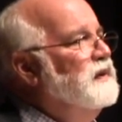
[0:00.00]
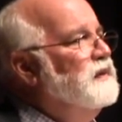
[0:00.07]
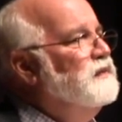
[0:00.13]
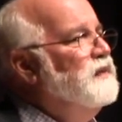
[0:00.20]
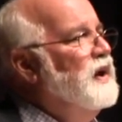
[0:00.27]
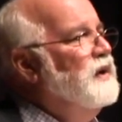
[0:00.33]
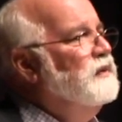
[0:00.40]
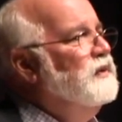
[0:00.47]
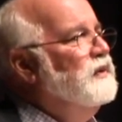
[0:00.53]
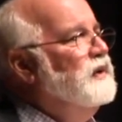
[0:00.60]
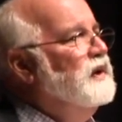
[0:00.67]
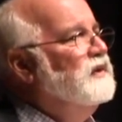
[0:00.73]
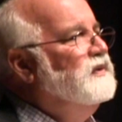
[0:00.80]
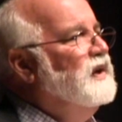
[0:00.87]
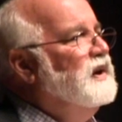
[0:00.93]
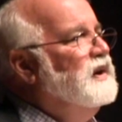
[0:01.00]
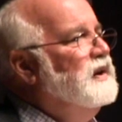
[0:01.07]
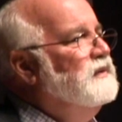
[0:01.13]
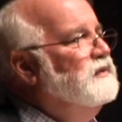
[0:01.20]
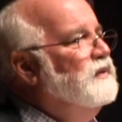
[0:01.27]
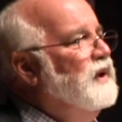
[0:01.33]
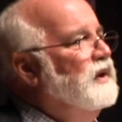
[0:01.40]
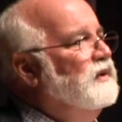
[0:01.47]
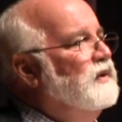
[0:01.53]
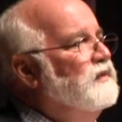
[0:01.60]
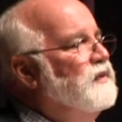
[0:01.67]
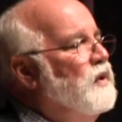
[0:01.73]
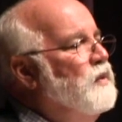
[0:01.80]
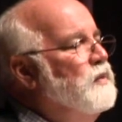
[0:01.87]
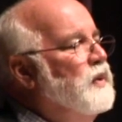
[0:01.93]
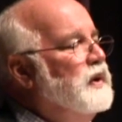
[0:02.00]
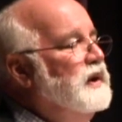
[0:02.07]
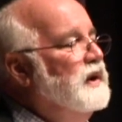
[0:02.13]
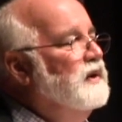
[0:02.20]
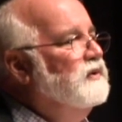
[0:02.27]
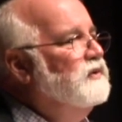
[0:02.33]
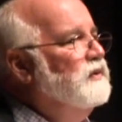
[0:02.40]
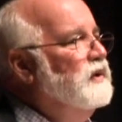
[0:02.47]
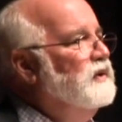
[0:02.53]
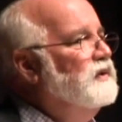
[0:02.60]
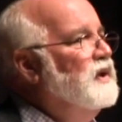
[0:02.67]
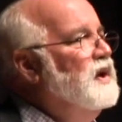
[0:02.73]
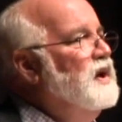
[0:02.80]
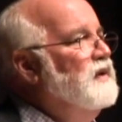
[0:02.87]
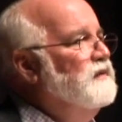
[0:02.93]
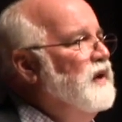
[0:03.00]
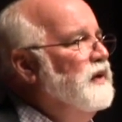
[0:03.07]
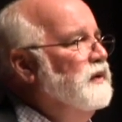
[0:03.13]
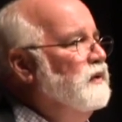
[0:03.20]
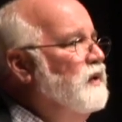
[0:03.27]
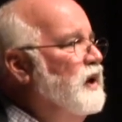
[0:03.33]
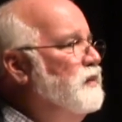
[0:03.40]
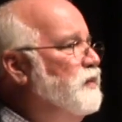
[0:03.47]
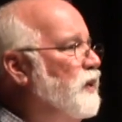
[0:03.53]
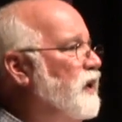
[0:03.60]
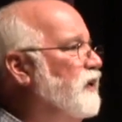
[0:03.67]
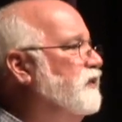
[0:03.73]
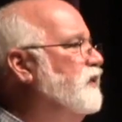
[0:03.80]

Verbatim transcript: the founder and executive director of Homeboy Industries, Father Greg Boyle.